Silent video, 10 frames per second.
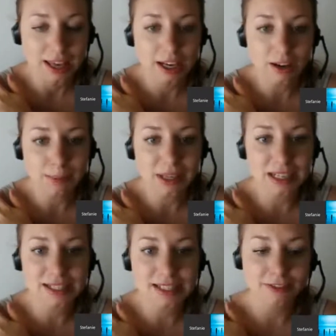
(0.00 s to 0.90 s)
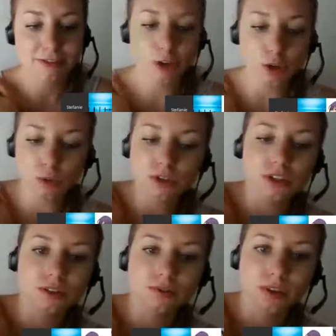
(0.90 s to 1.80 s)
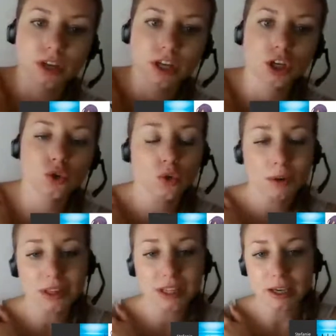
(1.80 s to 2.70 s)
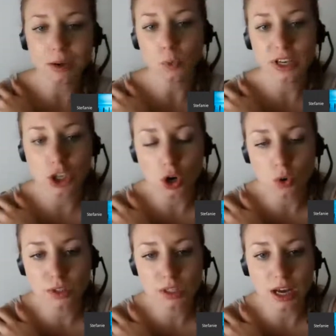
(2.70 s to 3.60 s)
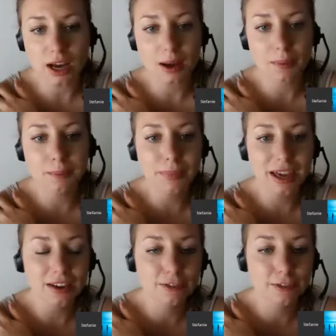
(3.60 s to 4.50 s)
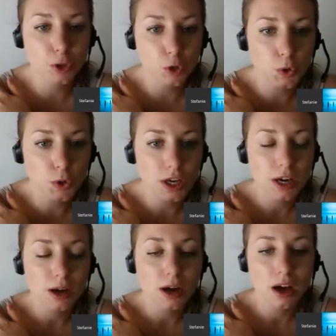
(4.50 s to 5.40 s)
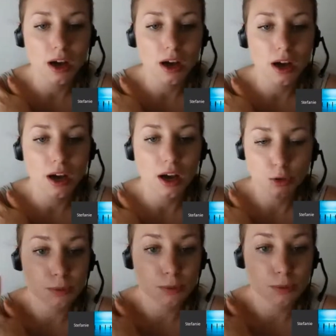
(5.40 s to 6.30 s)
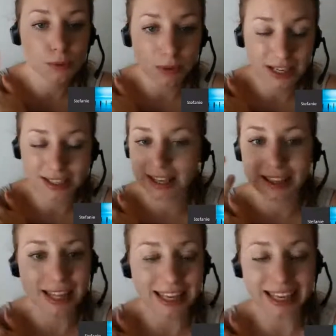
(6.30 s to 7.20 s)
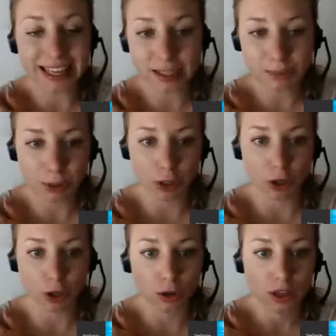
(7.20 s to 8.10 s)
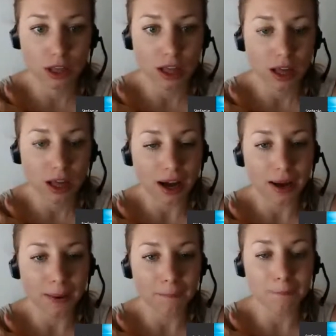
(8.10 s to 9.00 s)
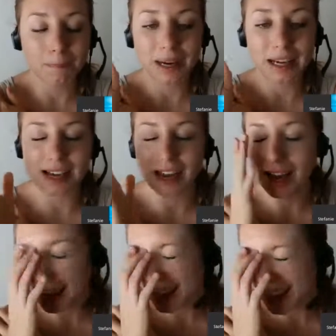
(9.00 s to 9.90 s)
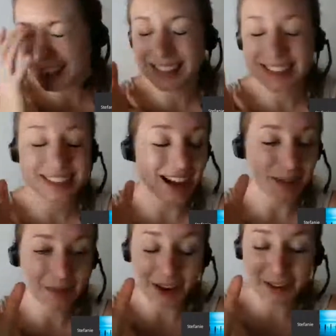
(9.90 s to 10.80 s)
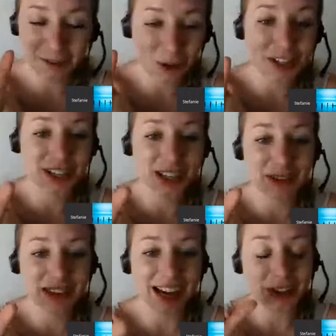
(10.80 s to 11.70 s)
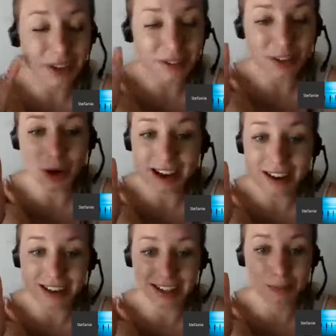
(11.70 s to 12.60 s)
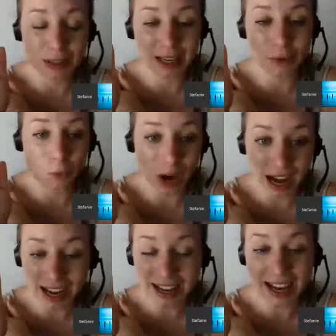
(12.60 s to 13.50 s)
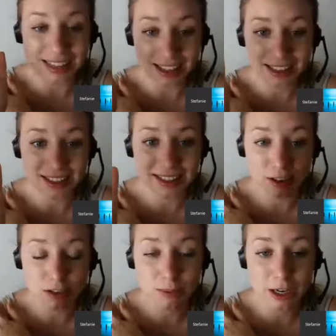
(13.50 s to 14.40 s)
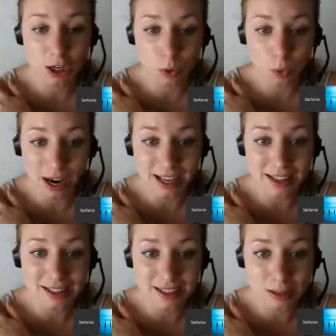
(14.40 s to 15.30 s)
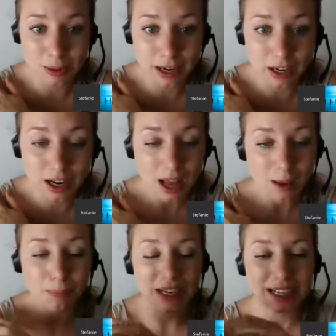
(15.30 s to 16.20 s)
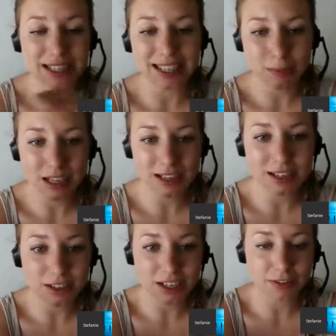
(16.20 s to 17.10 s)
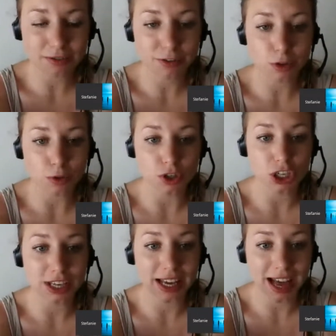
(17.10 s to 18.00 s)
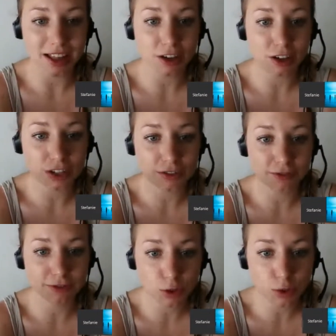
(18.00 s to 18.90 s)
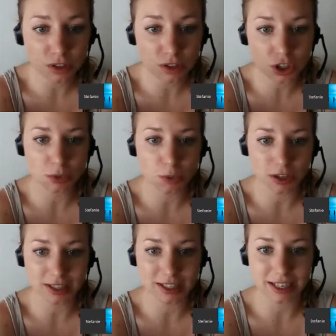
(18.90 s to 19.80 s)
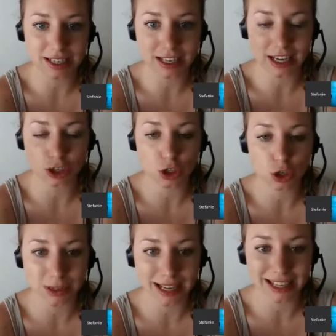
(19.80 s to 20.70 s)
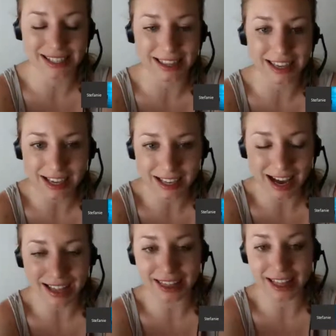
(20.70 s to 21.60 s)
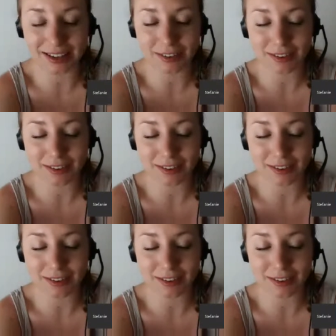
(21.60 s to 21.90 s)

Here I'm going to say foods. Normally we don't make foods plural because it like is plural. And this, I'm unfortunately, Ming, I don't even know how to explain why I think this sounds better or why this is better, but it's like because there's different foods. She gathers the foods she wants to eat in 2 plates. I think I like